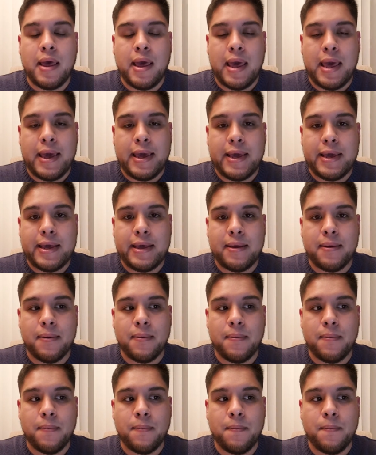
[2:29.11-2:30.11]
a
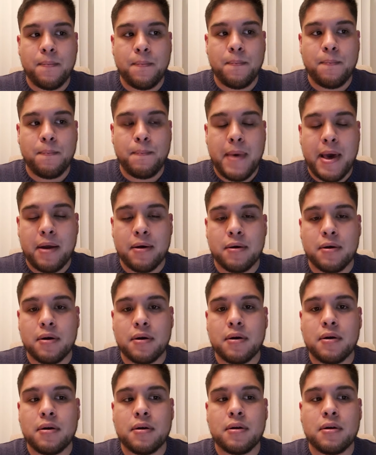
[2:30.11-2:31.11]

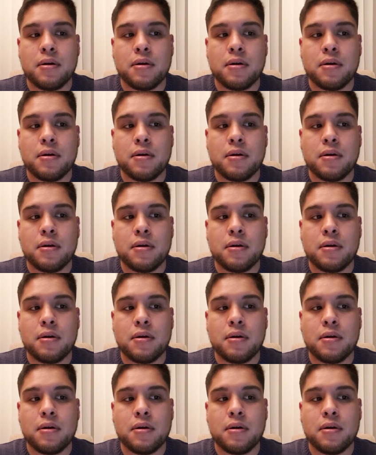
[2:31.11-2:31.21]
better